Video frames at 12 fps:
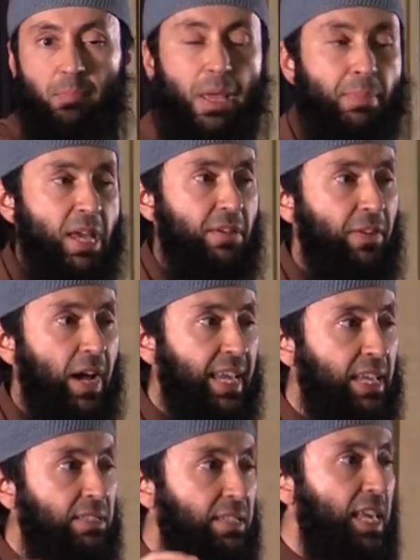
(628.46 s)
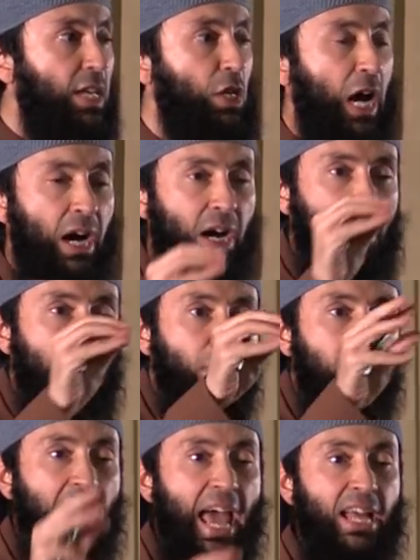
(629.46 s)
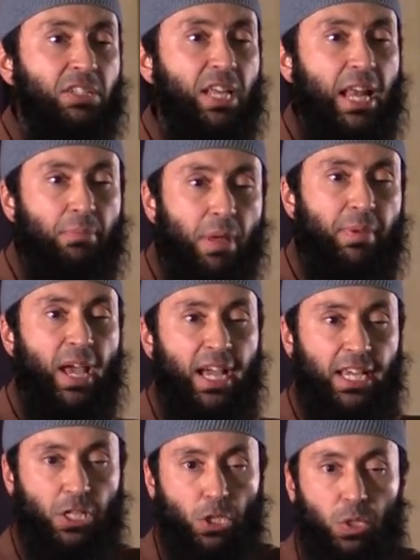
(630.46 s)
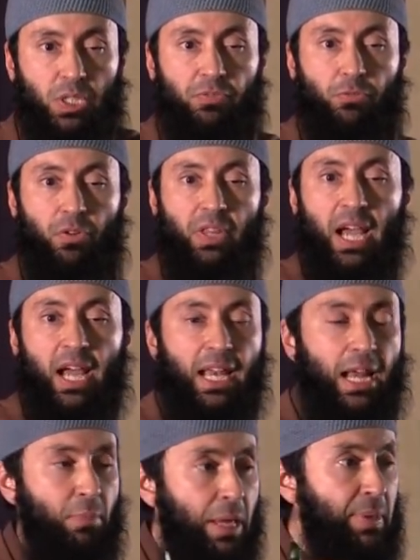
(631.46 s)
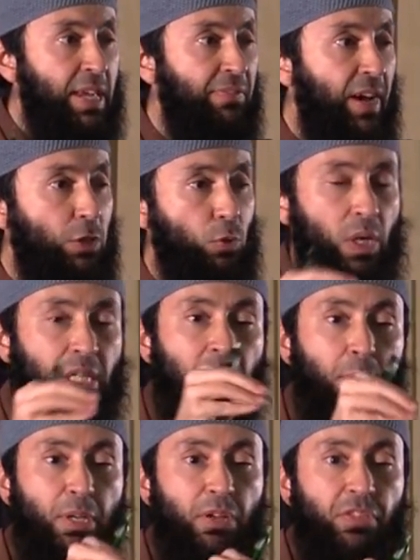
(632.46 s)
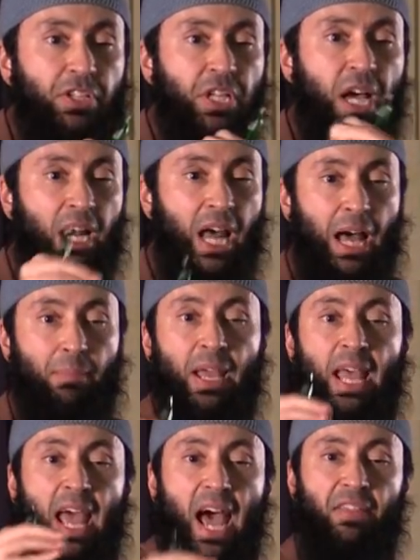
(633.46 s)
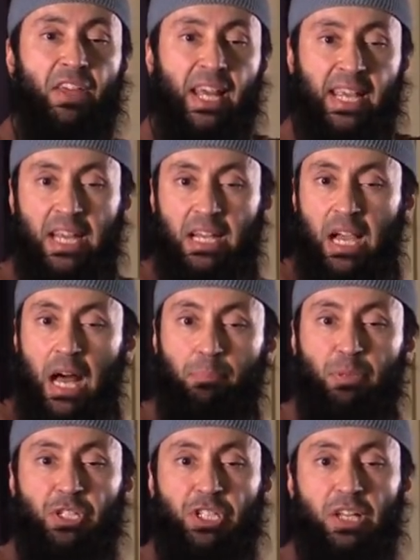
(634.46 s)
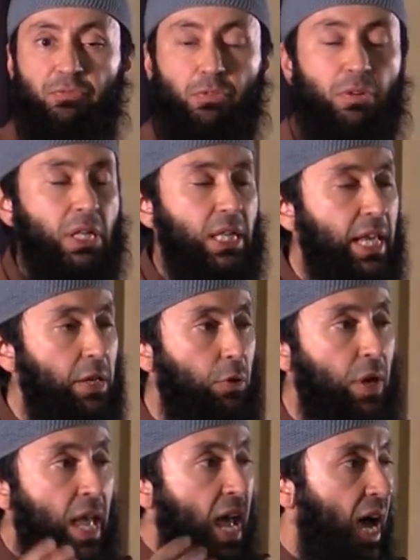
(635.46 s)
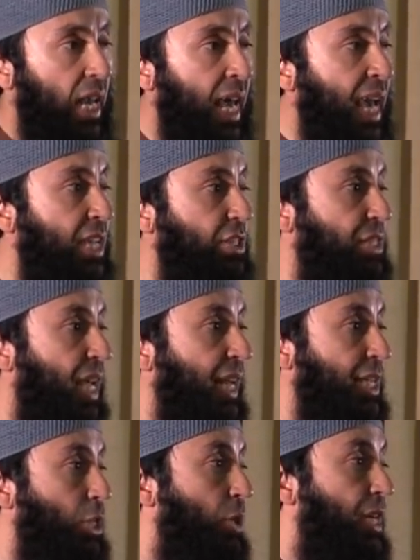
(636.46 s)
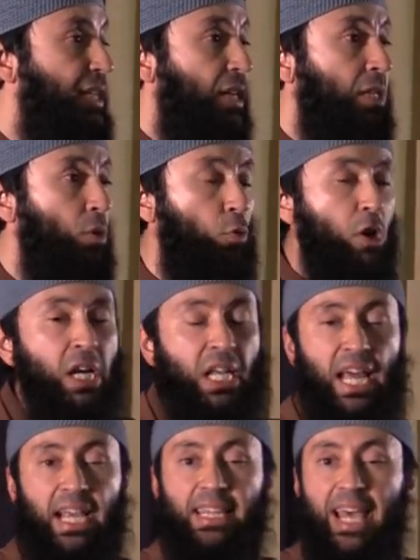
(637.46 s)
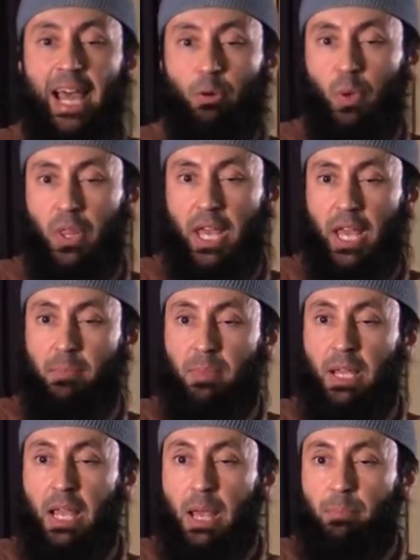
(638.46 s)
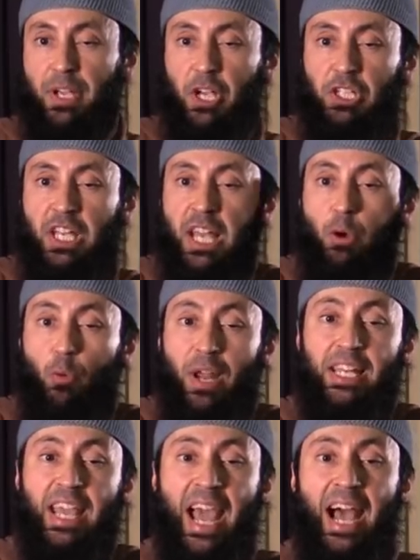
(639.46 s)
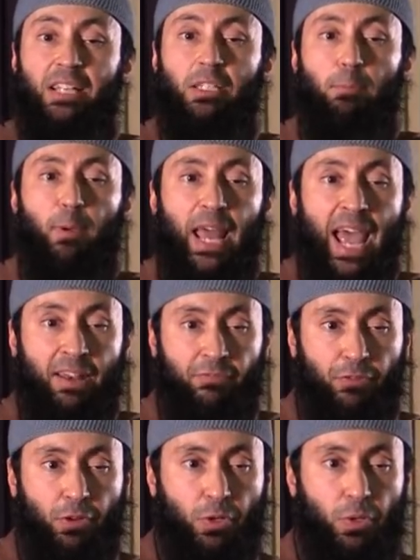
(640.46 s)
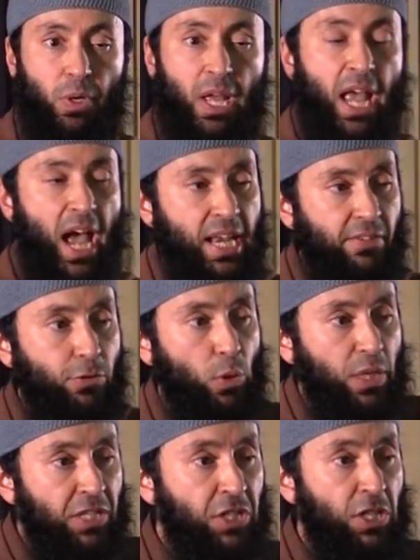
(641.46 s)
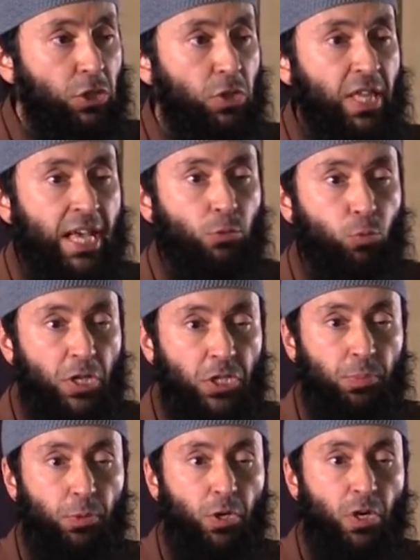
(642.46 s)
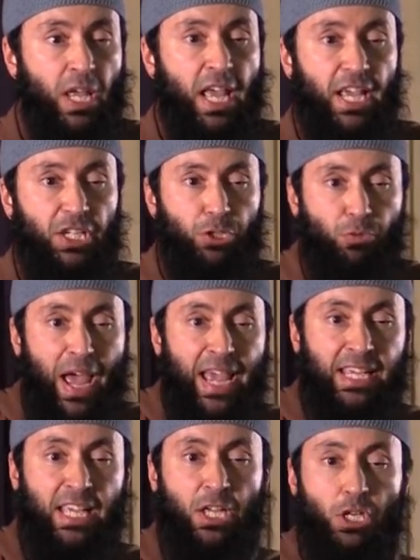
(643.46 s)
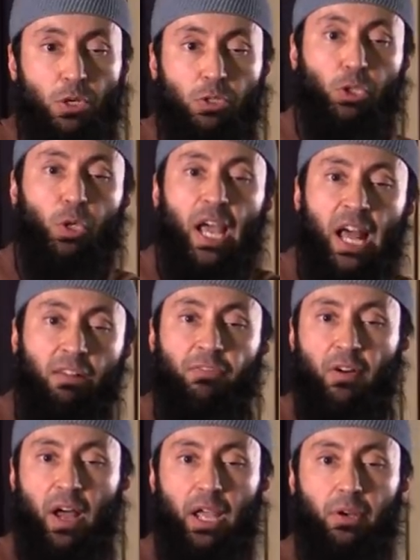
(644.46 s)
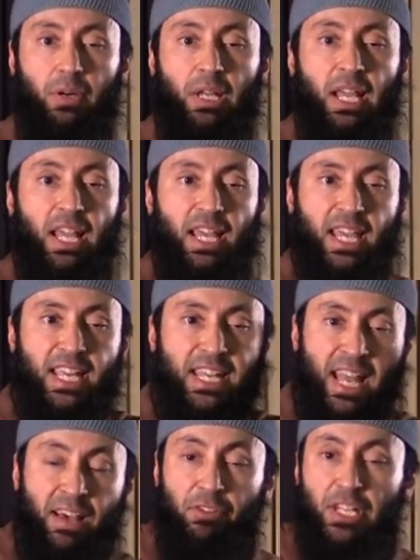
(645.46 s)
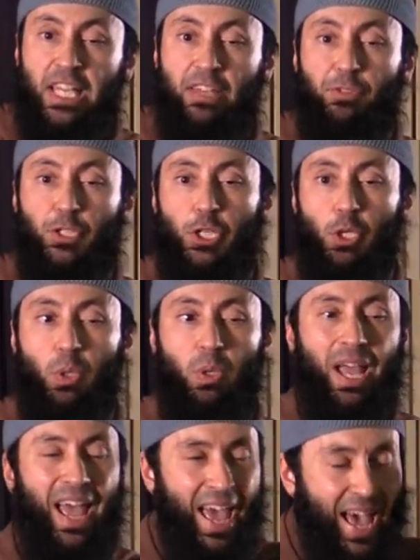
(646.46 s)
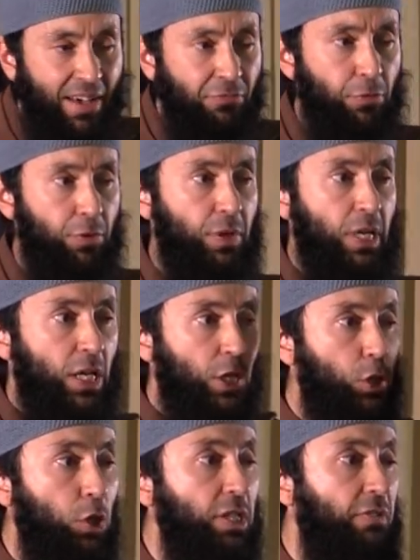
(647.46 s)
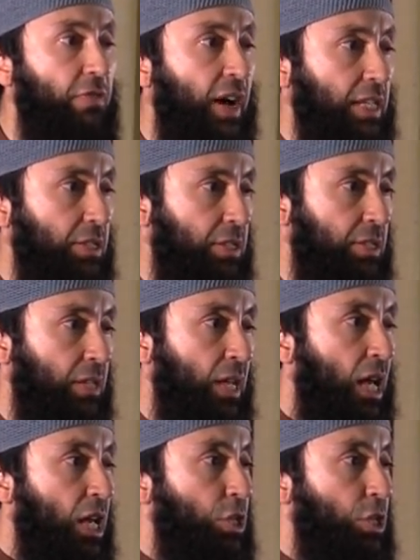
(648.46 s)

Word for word: Maybe if I can take a haram glance and maybe I can use it for the halal. Maybe if I do a little bit of this haram and then I can compensate for it later. Allah is telling you it doesn't work like that with Him because He already has a plan for you. And if you listen to that whisper, He's dragging you to hellfire. He never gives you ever good advice.